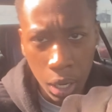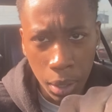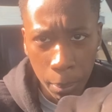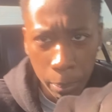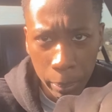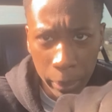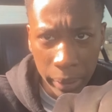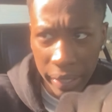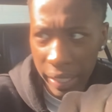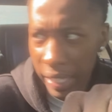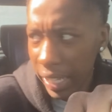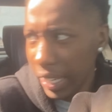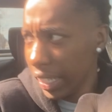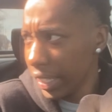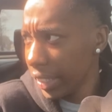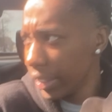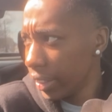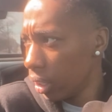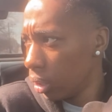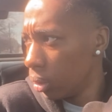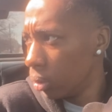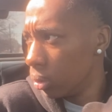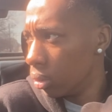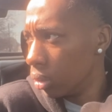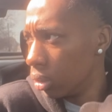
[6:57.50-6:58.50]
But yeah,
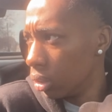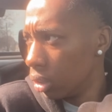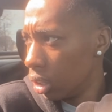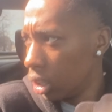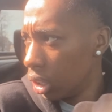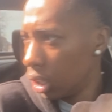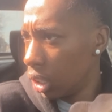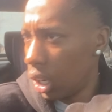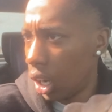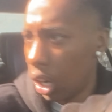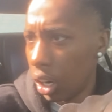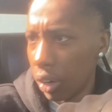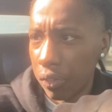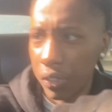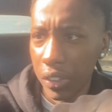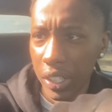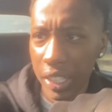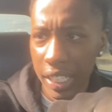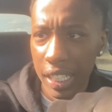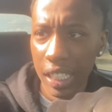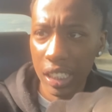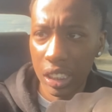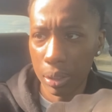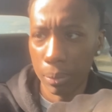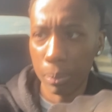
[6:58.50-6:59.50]
though, I'm
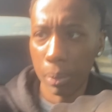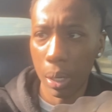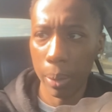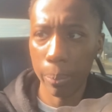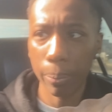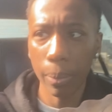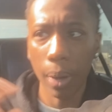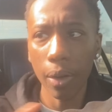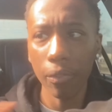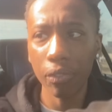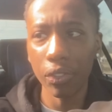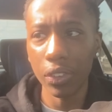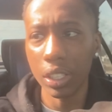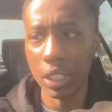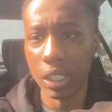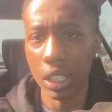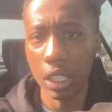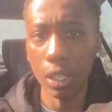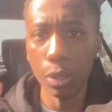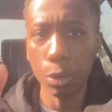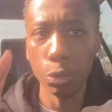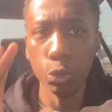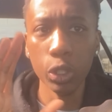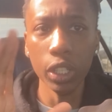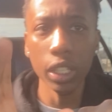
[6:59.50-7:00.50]
finna get to my. I'm finna.
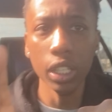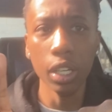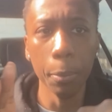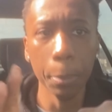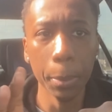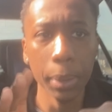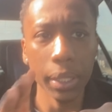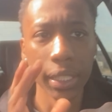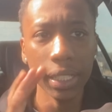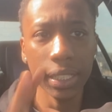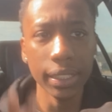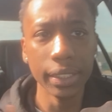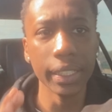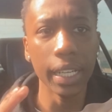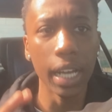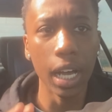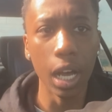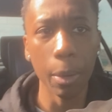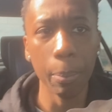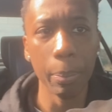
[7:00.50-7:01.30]
I'm, really, I'm gonna hit y'all